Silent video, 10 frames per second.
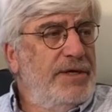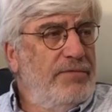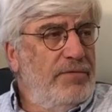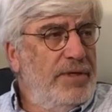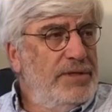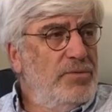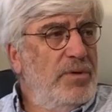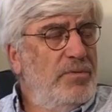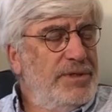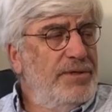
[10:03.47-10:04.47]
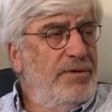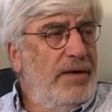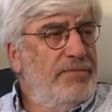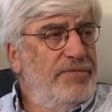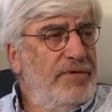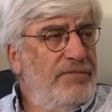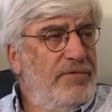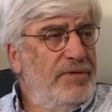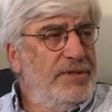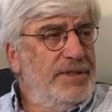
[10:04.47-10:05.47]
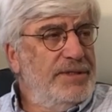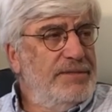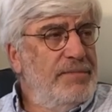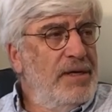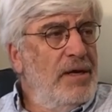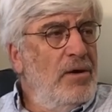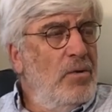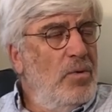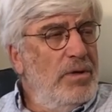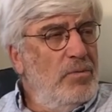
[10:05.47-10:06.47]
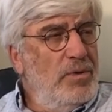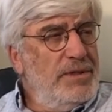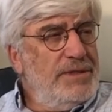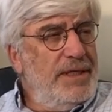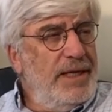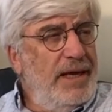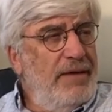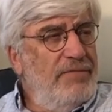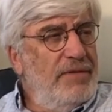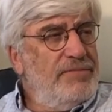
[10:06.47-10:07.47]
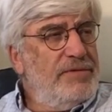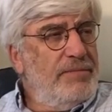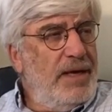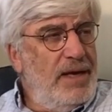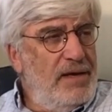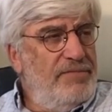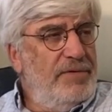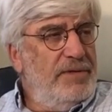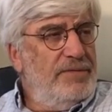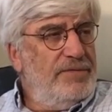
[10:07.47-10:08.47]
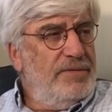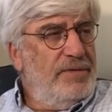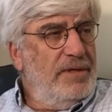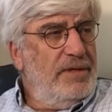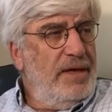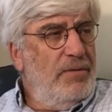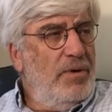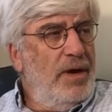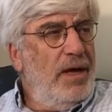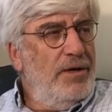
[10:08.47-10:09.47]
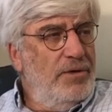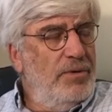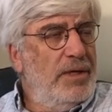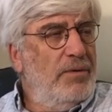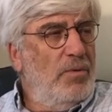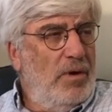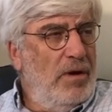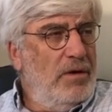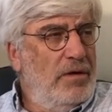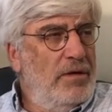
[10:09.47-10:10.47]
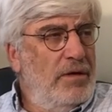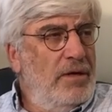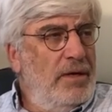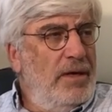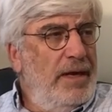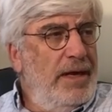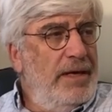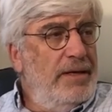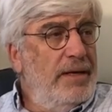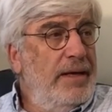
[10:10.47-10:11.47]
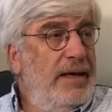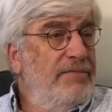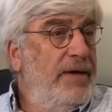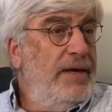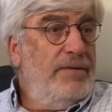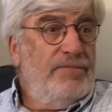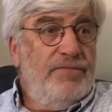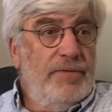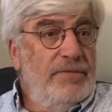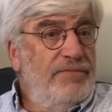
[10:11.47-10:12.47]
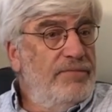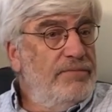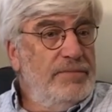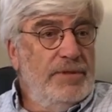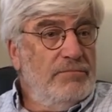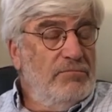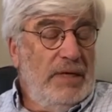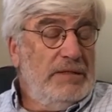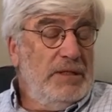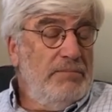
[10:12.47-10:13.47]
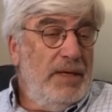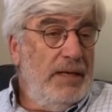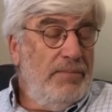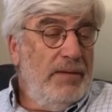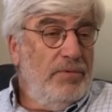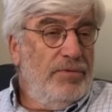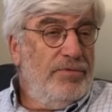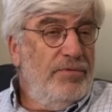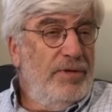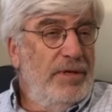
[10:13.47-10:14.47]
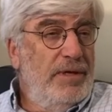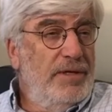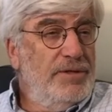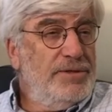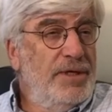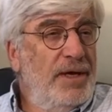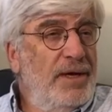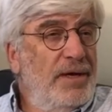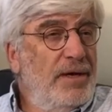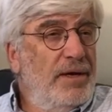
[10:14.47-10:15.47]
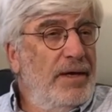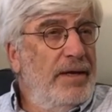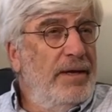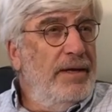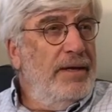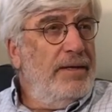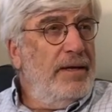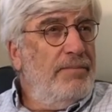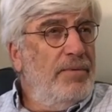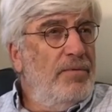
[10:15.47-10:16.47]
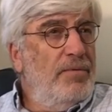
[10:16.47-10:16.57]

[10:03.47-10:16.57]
several things. One was it dropped the self-criticism. One was it gave them some confidence that they were not doing it wrong. And I've had actually many people through the years end up